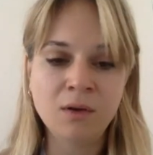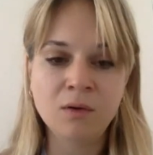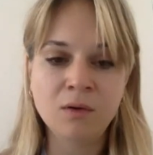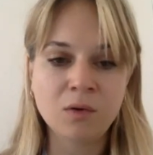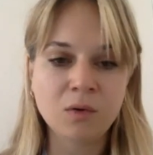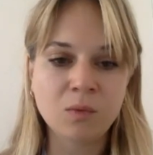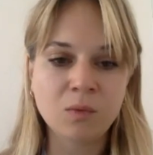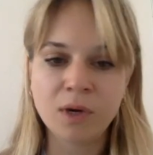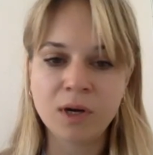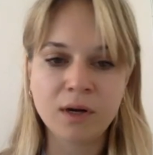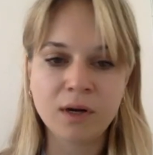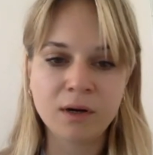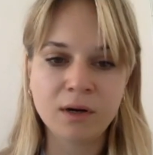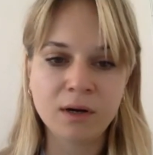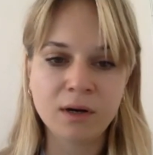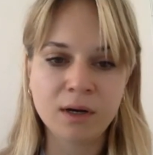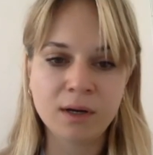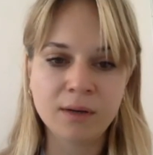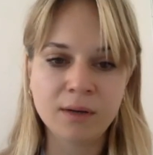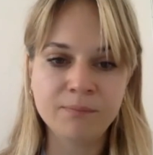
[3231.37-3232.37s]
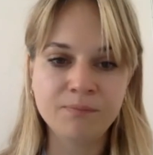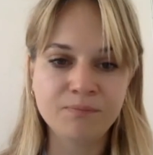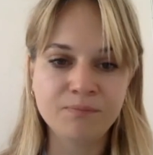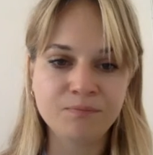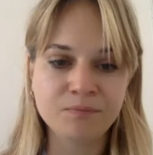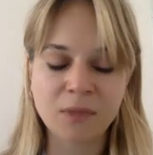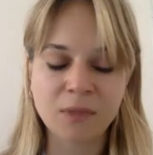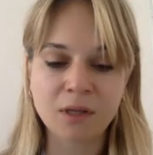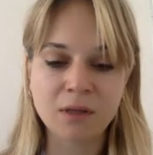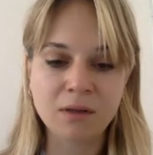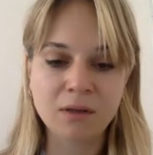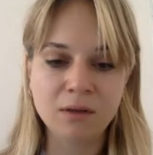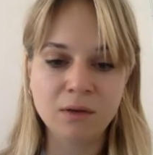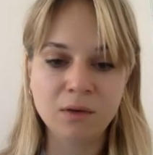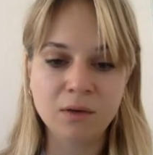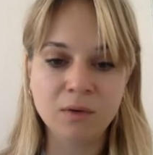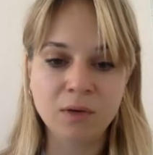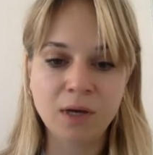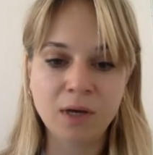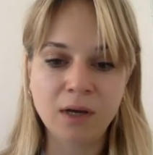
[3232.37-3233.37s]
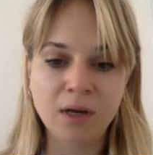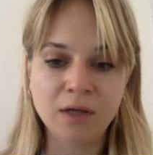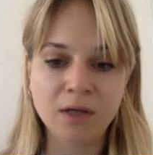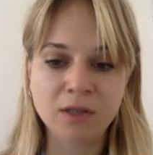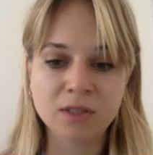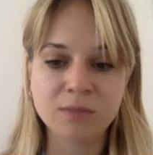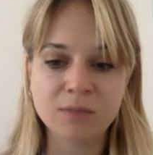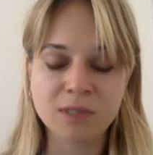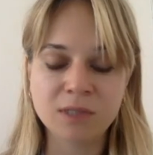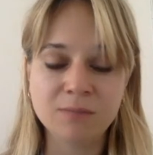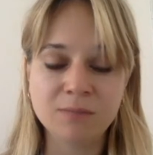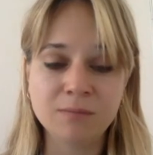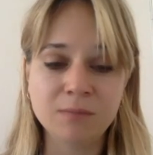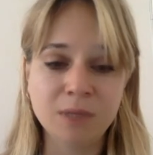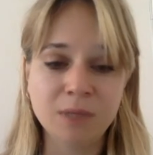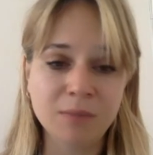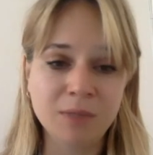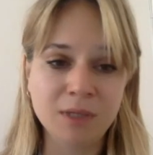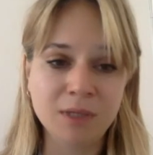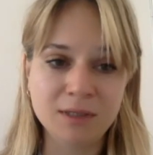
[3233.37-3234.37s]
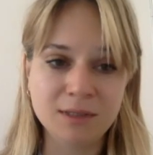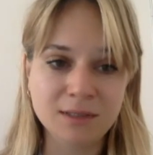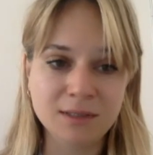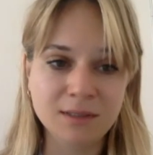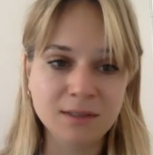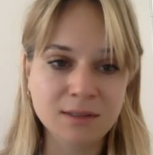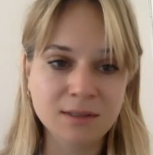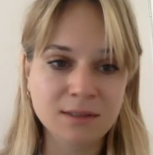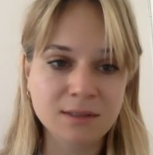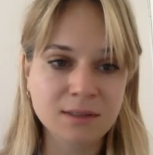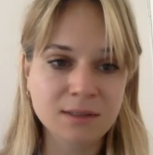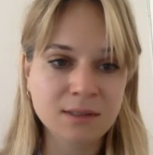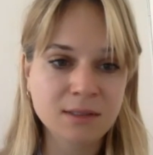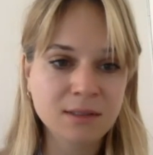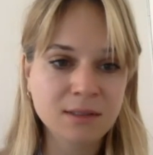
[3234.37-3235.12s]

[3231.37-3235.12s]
or where action might be easiest.